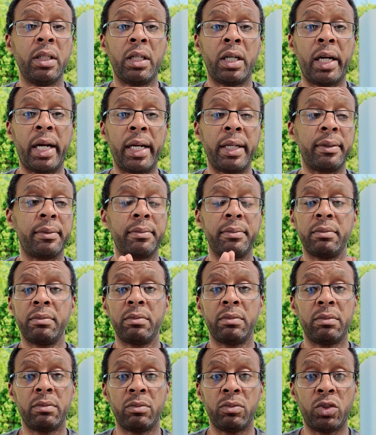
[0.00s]
All right?
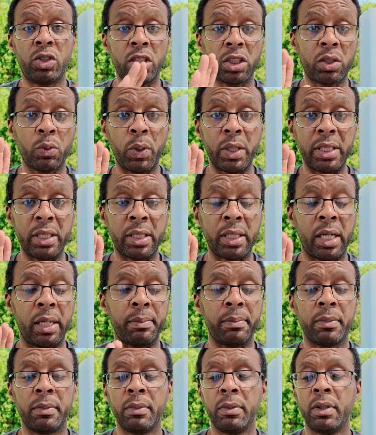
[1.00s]
Just a waste of
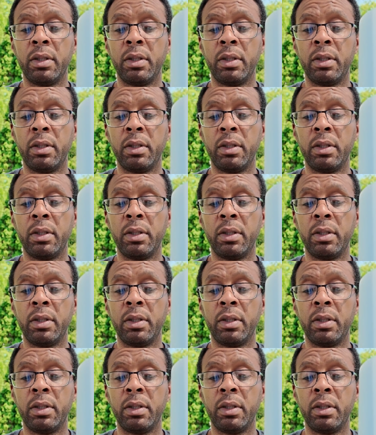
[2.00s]
time.